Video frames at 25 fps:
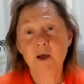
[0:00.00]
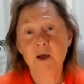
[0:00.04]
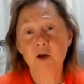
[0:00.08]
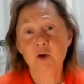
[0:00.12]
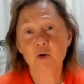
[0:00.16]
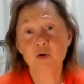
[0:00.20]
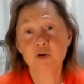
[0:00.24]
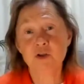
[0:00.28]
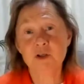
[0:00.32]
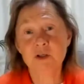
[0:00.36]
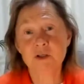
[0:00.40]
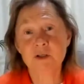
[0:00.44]

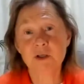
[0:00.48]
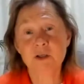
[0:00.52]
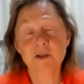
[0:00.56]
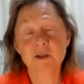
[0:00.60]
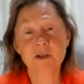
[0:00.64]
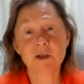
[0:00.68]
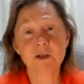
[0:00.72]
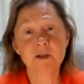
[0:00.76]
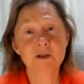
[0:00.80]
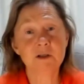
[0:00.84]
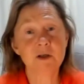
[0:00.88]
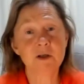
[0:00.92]
Your disease
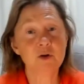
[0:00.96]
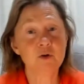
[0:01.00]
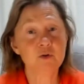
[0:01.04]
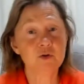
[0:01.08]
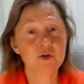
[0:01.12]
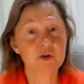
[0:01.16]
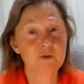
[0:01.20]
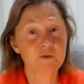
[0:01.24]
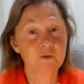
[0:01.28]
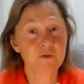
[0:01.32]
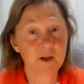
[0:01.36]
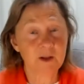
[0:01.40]
continues
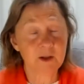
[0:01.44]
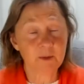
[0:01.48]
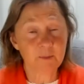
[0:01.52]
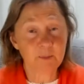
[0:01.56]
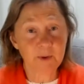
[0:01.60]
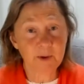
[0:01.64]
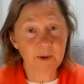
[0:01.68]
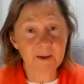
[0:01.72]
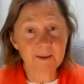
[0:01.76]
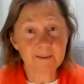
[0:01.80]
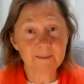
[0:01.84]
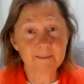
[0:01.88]

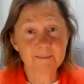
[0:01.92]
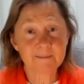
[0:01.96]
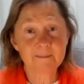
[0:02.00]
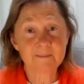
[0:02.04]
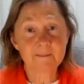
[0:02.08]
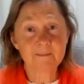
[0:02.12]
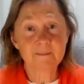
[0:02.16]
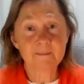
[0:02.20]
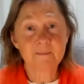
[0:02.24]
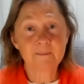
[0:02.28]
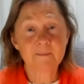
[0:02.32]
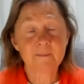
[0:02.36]
developing
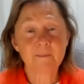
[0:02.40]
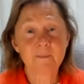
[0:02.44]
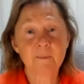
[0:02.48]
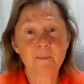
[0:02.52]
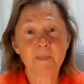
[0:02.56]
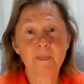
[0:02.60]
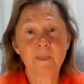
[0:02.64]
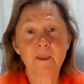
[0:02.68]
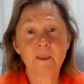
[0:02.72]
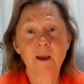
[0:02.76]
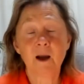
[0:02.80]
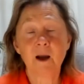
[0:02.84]

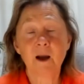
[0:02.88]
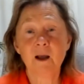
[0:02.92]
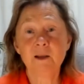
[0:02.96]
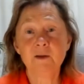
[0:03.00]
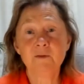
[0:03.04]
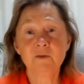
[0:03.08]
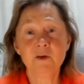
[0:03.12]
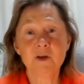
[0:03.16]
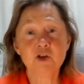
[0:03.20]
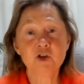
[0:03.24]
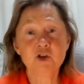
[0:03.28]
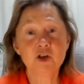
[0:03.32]
and
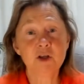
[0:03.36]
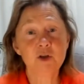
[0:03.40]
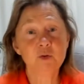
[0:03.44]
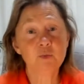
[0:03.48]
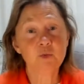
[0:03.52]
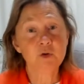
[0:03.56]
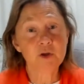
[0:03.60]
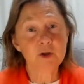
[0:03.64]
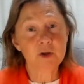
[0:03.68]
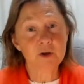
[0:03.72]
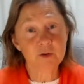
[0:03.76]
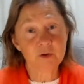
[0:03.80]
eventually it
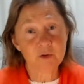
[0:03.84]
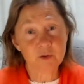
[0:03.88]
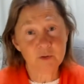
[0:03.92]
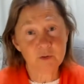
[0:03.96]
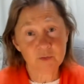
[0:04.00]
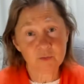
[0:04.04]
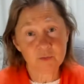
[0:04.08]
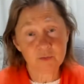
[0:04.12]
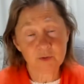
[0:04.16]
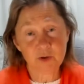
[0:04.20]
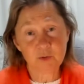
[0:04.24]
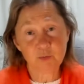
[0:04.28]
will kill
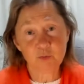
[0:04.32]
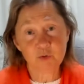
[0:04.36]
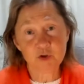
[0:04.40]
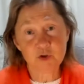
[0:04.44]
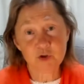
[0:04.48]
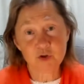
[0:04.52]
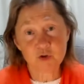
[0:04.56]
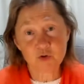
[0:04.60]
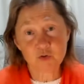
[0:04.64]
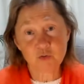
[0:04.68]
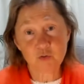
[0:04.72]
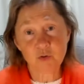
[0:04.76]
you. It will
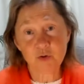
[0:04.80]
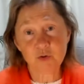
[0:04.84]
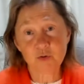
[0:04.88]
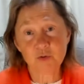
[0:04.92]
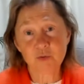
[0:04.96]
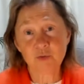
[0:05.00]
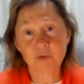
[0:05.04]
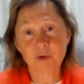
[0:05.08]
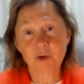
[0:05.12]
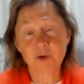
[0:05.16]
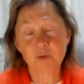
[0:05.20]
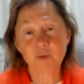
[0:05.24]
destroy
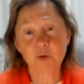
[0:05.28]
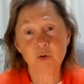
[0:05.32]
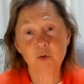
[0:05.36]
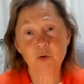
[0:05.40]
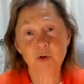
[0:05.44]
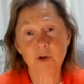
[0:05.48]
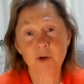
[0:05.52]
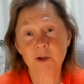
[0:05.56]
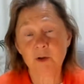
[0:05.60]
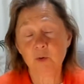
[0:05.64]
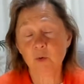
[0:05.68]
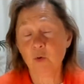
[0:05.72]
you. It will,
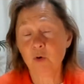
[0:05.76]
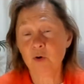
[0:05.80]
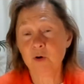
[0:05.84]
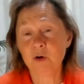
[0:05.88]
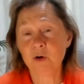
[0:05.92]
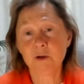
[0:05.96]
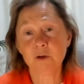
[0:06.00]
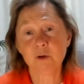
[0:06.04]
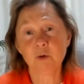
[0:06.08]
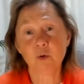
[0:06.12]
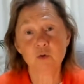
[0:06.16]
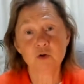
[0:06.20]
or
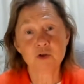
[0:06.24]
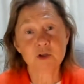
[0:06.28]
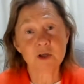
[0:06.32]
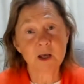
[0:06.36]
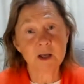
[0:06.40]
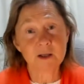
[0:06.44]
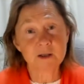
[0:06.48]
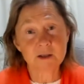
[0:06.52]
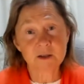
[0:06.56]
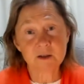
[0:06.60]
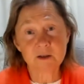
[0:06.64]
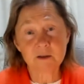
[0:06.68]
it'll cause
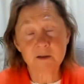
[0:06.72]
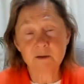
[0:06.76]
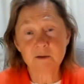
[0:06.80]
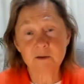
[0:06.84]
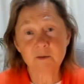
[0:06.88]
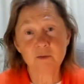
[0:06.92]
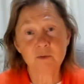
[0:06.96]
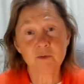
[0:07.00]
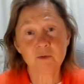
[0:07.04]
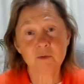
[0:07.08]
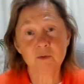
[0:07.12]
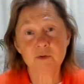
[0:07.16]
cancer
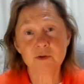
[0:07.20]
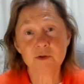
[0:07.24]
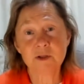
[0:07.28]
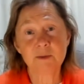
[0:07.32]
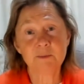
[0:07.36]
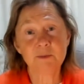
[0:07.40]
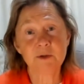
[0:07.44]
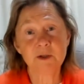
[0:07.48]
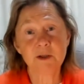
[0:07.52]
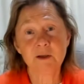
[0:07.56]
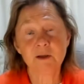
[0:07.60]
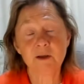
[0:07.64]
or, or
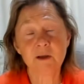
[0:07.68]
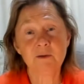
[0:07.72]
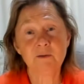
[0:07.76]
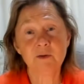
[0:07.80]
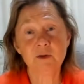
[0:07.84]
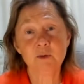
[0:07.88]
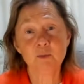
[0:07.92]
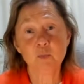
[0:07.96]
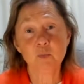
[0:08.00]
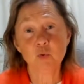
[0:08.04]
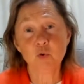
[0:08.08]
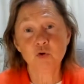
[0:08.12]
something
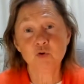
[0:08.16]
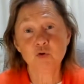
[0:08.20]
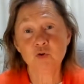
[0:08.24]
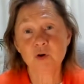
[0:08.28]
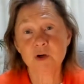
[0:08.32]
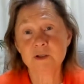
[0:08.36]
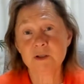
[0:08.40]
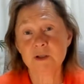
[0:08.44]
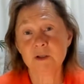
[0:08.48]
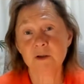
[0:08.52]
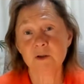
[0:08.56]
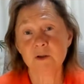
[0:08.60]
even more
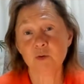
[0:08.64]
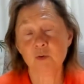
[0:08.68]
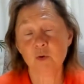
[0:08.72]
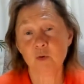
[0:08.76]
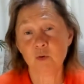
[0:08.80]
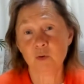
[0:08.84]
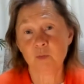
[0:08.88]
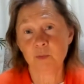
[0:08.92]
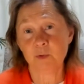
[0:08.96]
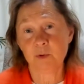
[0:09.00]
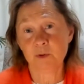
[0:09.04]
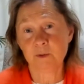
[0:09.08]
drastic and
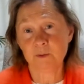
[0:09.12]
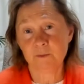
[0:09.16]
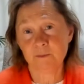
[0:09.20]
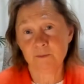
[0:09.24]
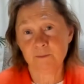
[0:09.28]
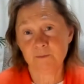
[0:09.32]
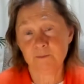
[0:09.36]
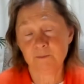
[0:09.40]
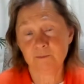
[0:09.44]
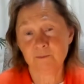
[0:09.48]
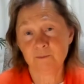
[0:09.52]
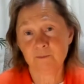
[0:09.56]
horrible.
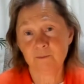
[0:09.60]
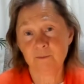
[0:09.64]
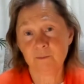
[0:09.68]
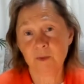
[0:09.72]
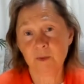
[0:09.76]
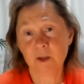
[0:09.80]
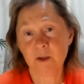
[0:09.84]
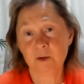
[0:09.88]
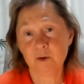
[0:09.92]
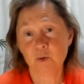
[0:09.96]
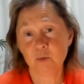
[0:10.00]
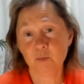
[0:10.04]

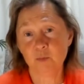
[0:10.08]
And mm.